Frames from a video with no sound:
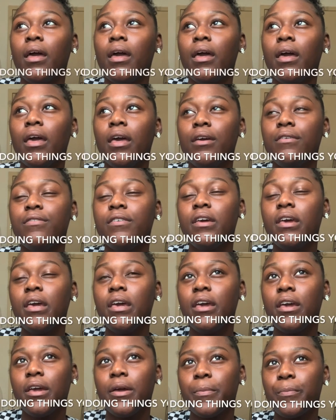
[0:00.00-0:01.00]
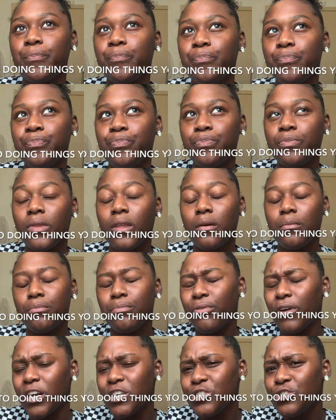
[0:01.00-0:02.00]
If he
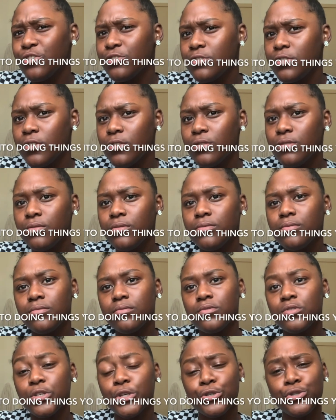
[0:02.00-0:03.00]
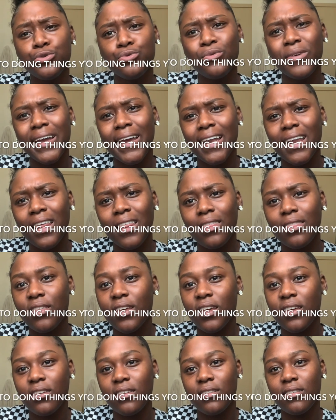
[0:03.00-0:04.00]
pressures you to do
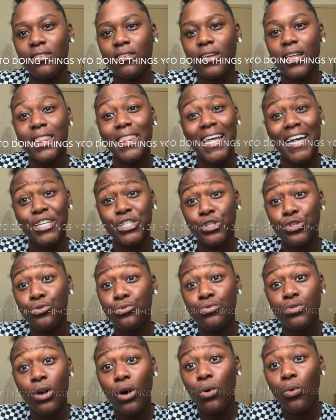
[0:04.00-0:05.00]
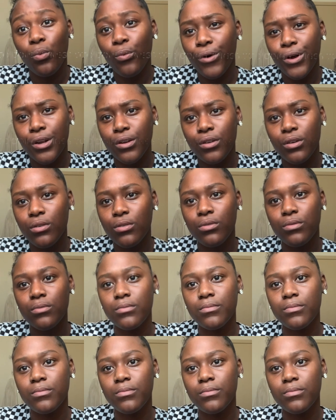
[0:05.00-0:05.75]
anything that you don't want to do,